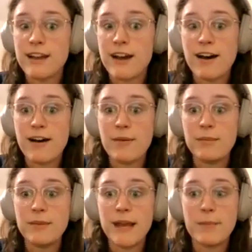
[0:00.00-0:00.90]

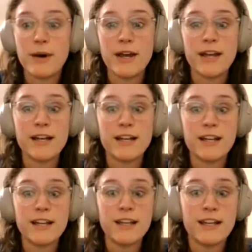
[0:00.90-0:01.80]
But
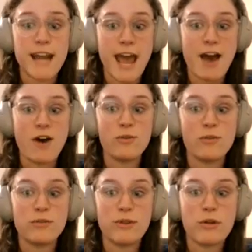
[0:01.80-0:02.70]

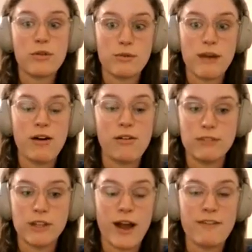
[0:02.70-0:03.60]
now throughout,
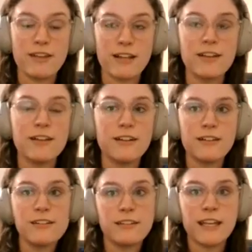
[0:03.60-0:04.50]
having
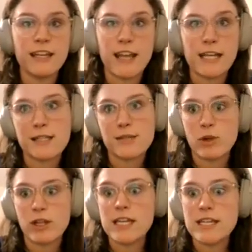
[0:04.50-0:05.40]
like, I guess it's
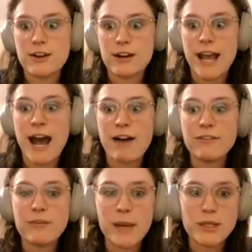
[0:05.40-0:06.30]
more like a year and a half
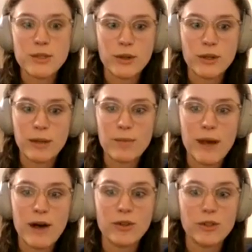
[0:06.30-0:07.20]
of med school under my
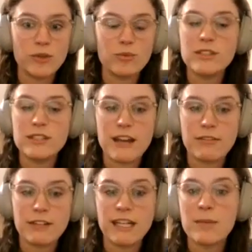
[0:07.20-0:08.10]
belt, you
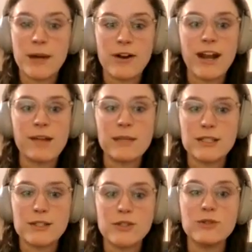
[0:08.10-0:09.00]
definitely get better at it
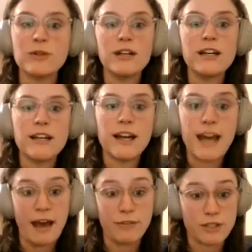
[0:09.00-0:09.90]
because you
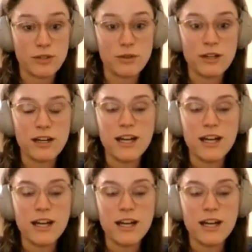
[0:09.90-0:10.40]
have to.